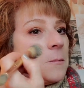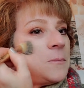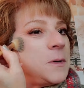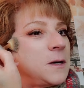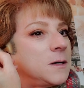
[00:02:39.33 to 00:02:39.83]

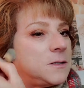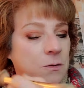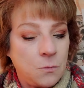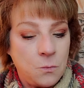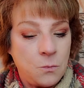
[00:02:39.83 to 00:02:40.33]
Because
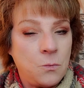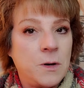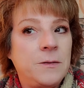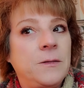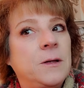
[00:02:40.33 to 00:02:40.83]

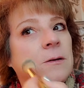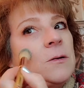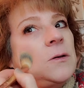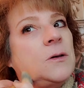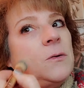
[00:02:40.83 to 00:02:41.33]
one thing
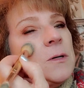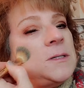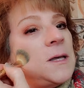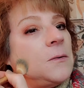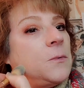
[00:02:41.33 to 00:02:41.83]
too is
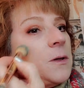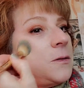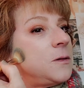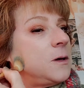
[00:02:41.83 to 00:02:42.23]
that with